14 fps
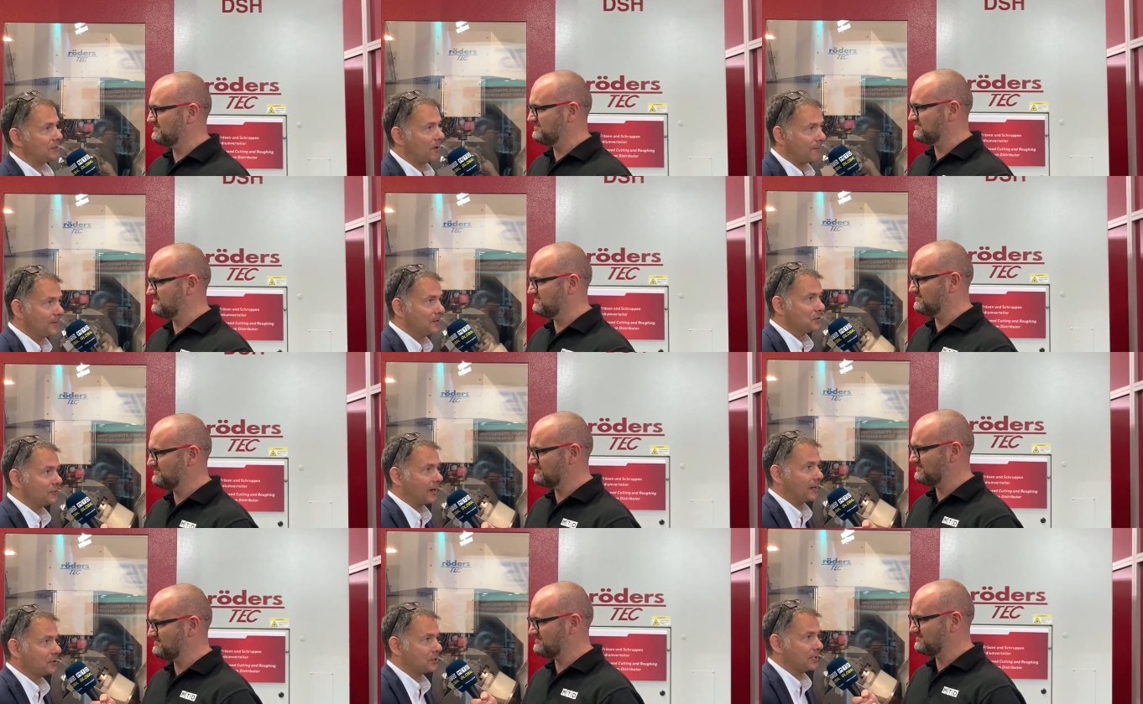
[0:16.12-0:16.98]
Speaker 1: roughing
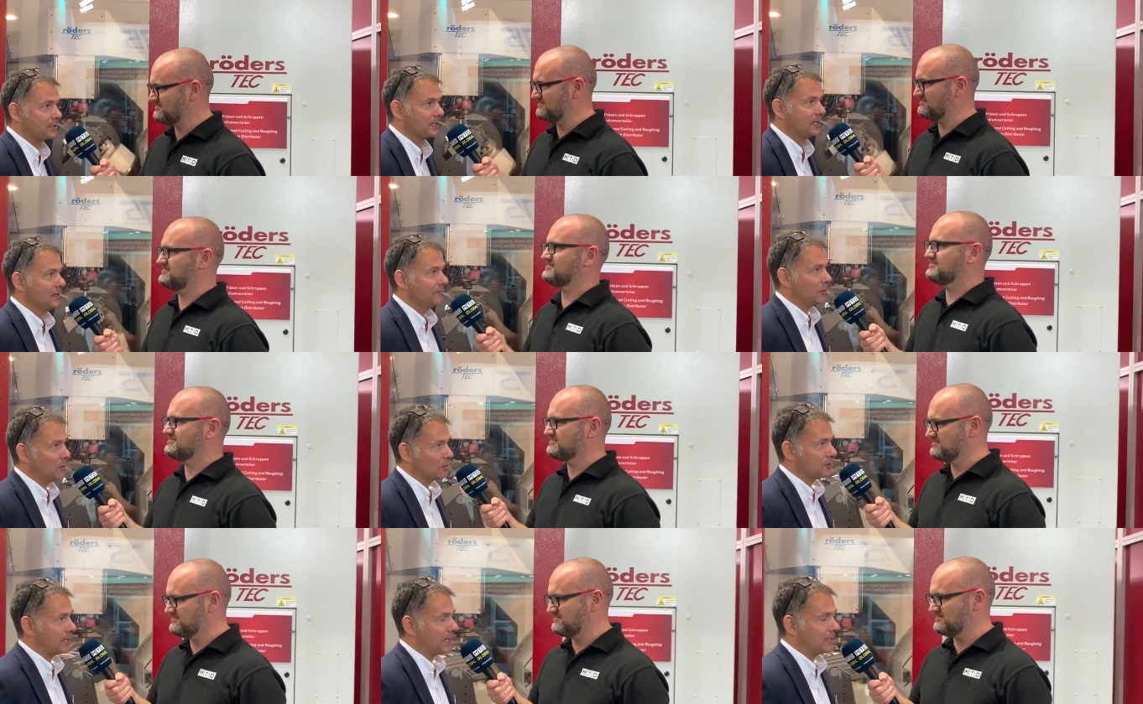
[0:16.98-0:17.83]
strategies,
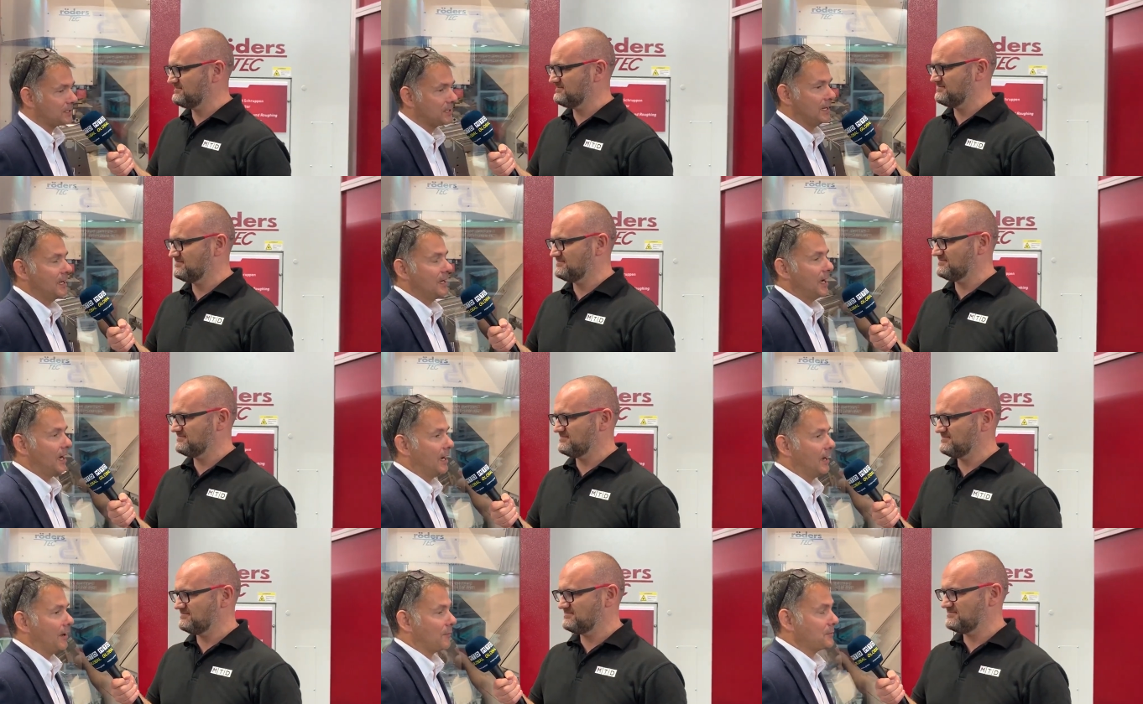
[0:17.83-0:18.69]
Vortex,
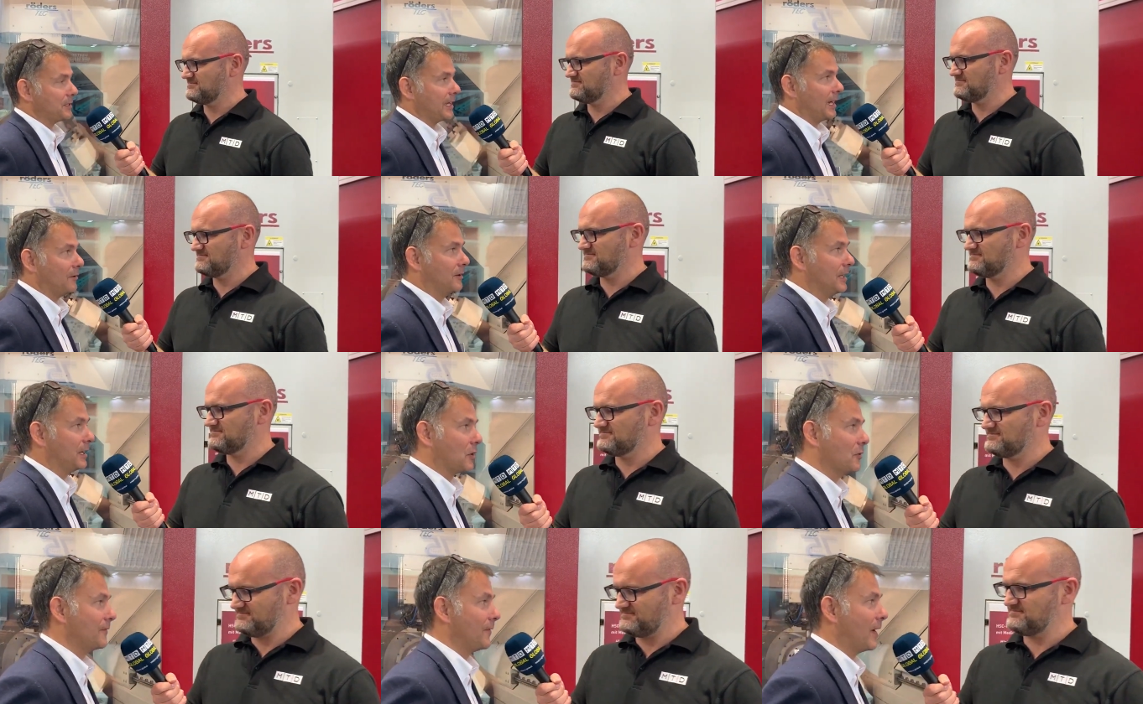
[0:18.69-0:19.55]
uh, and obviously our really
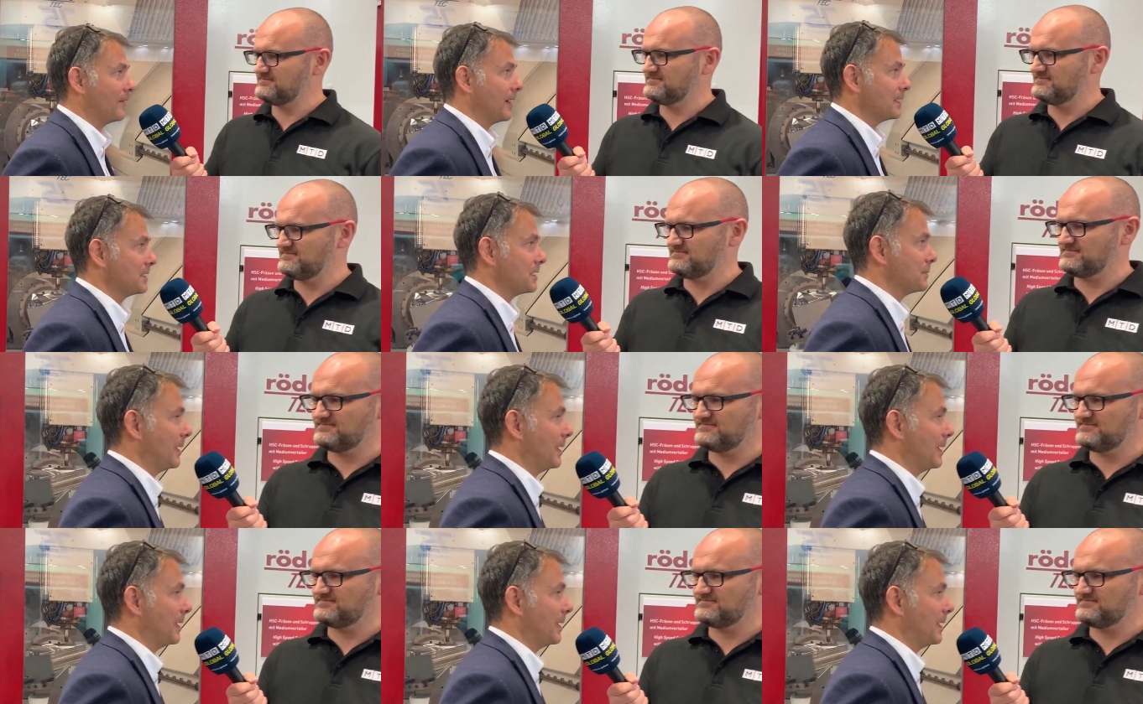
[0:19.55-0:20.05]
cool five axis